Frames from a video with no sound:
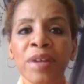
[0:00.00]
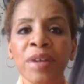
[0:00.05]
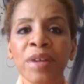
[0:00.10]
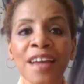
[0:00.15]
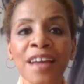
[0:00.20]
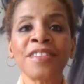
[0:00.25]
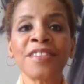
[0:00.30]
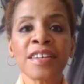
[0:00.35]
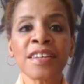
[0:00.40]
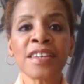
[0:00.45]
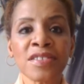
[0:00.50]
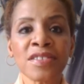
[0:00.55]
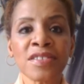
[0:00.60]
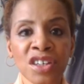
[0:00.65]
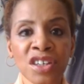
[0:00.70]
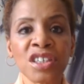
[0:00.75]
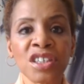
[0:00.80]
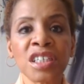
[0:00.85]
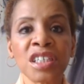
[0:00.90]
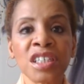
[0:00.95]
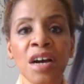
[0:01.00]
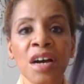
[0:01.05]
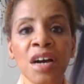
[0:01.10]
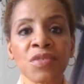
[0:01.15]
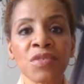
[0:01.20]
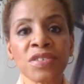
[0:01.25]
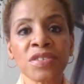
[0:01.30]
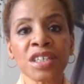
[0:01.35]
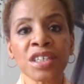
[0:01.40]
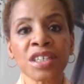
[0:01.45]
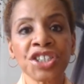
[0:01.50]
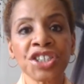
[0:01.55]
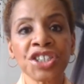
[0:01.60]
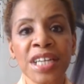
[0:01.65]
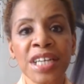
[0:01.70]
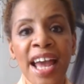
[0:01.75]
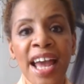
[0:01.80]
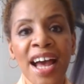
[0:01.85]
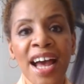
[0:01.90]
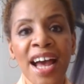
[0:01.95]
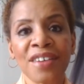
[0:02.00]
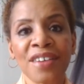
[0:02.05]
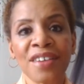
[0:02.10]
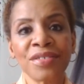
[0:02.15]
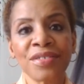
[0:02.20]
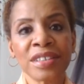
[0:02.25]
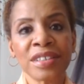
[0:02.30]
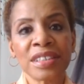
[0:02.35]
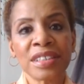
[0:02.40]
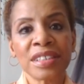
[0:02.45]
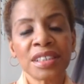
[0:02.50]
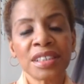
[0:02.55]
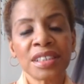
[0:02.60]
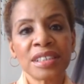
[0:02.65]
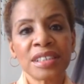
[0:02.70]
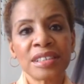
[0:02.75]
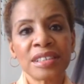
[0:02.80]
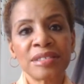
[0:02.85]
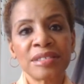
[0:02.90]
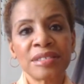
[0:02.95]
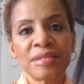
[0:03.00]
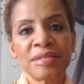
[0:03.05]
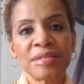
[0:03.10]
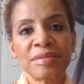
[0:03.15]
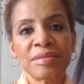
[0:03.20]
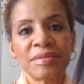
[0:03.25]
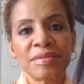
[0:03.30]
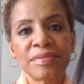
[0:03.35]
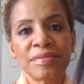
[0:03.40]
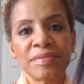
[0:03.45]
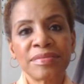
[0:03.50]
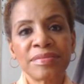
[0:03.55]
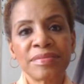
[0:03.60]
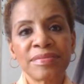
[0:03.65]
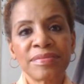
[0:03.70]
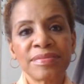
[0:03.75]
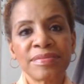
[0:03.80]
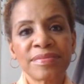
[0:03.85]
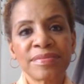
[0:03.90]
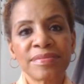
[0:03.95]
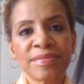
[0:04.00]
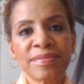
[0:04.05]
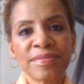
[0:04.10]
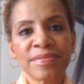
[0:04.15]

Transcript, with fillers: but I think it's a good conversation to have. What do you think is the